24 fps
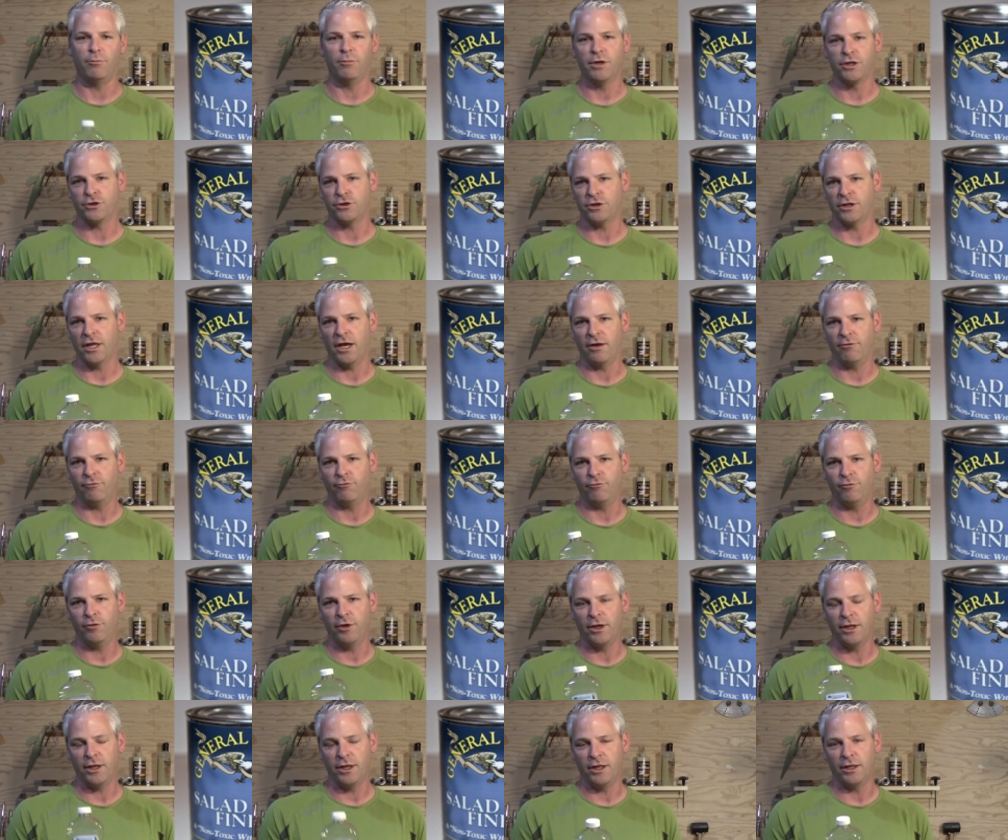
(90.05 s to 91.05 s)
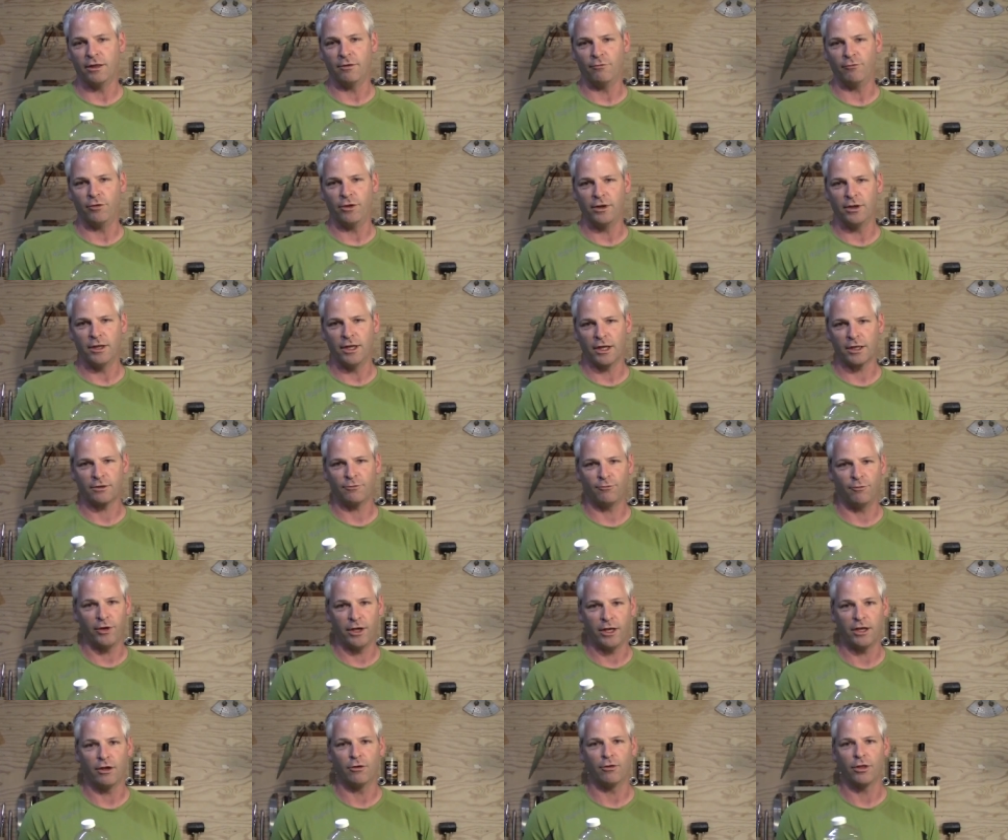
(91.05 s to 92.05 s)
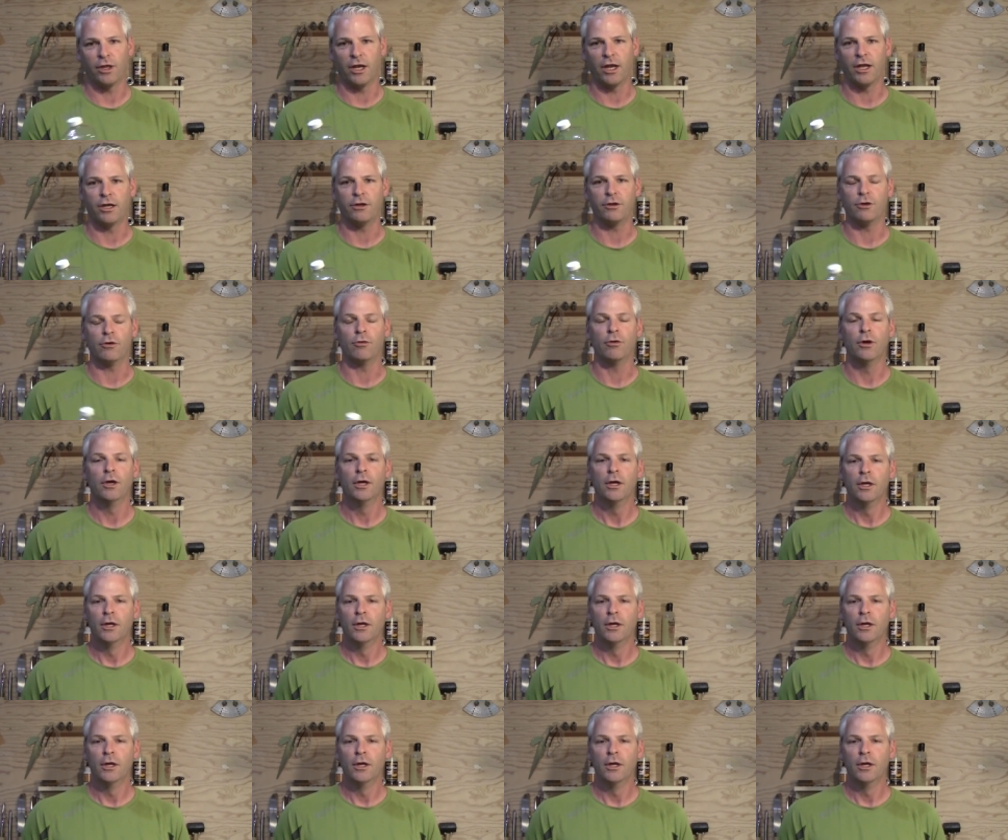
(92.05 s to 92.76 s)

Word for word: mention that in the next video that I do.